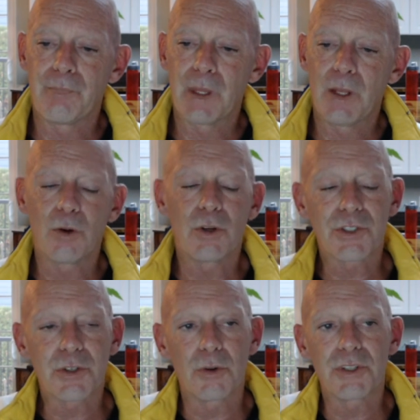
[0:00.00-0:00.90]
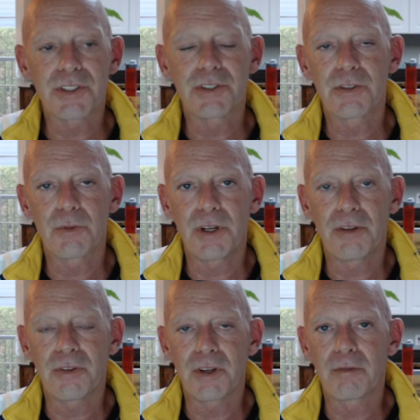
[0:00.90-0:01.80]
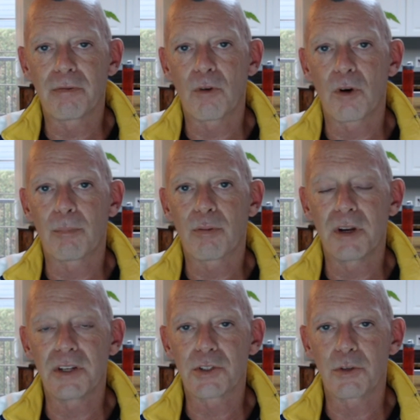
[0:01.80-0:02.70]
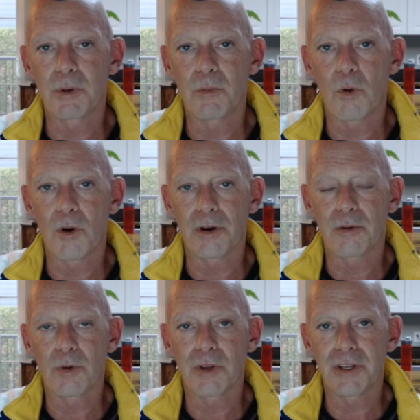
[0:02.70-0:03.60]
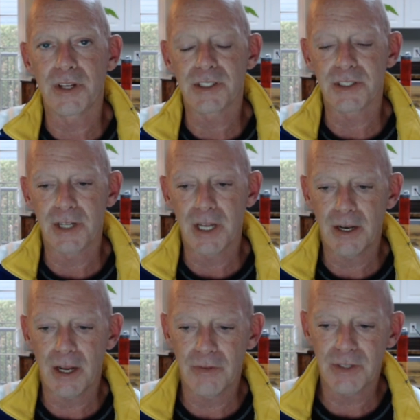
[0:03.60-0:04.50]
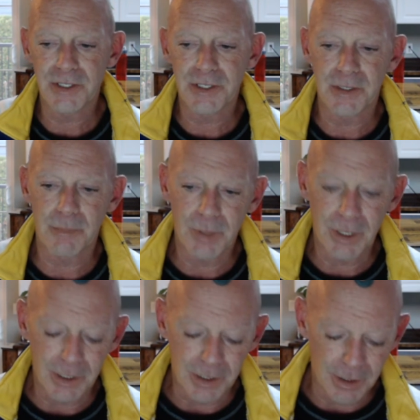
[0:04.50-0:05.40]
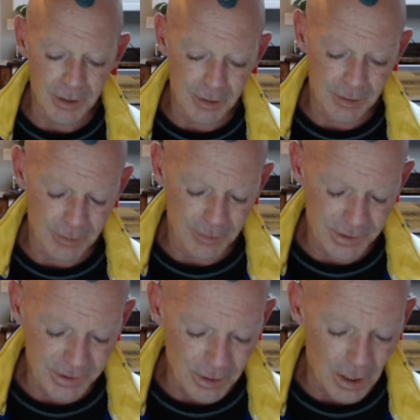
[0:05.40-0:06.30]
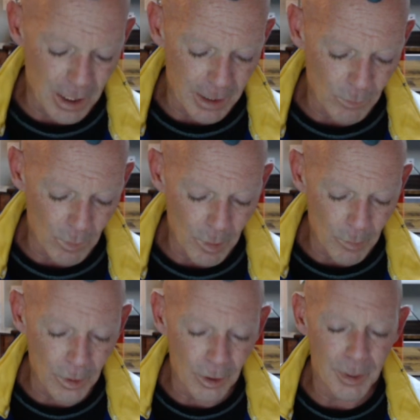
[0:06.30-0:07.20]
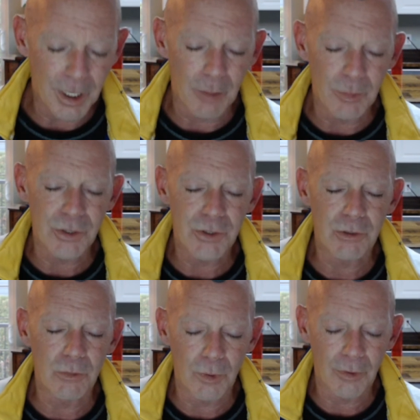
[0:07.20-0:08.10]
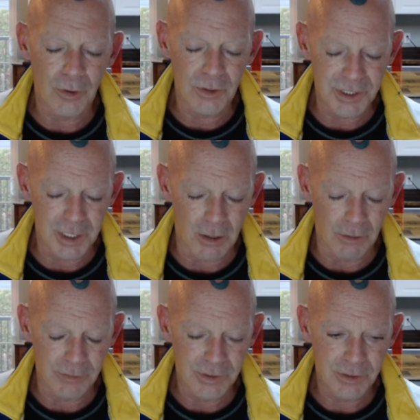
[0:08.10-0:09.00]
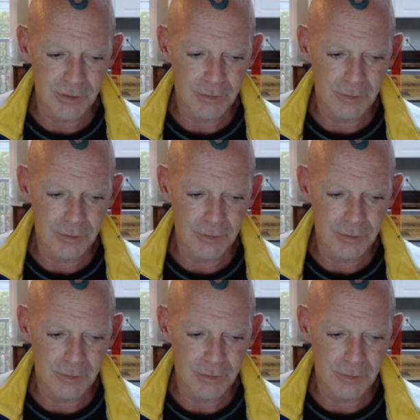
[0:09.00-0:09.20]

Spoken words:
Your soul doesn't do anything for praise or reward. It really doesn't. And this is a big sign when we really become in tune with ourselves.